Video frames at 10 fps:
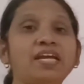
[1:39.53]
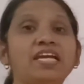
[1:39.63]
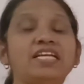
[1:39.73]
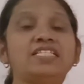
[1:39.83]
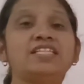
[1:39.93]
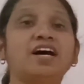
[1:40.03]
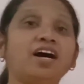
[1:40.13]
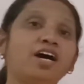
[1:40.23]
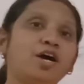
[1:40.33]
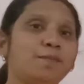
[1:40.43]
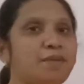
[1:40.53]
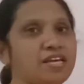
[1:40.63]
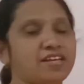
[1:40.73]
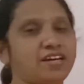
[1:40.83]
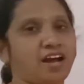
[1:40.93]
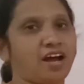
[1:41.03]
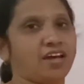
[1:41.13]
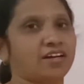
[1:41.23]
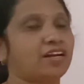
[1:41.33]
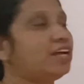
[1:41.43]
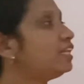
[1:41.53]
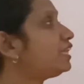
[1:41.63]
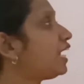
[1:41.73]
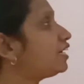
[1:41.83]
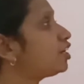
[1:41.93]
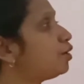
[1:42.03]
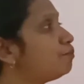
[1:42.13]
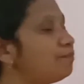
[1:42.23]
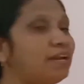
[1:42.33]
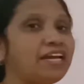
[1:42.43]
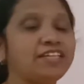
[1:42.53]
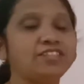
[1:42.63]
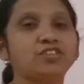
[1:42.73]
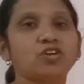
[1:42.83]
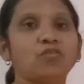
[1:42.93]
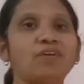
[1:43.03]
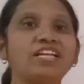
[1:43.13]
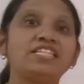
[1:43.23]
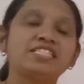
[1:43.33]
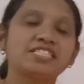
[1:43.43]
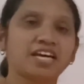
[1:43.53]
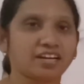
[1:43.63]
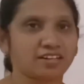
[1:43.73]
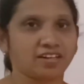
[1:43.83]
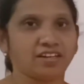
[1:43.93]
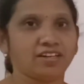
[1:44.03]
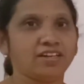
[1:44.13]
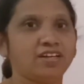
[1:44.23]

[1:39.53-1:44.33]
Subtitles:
is the major arc that completes one circle.